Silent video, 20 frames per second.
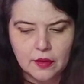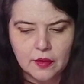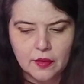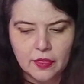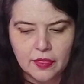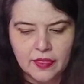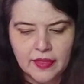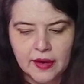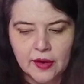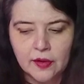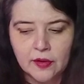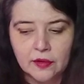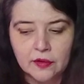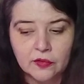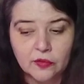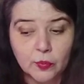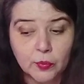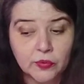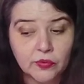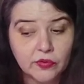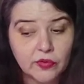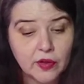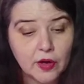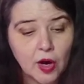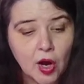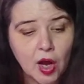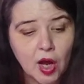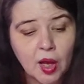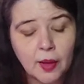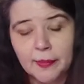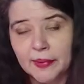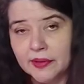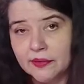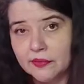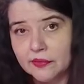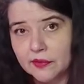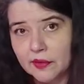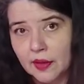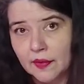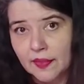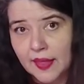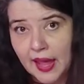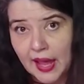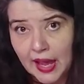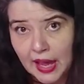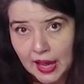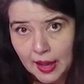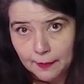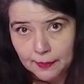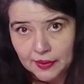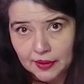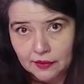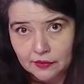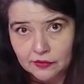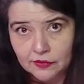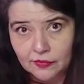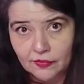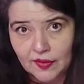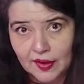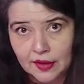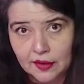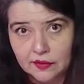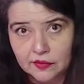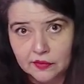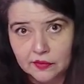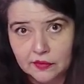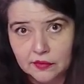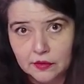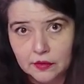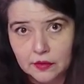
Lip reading: theirs was the calmest and the happiest face.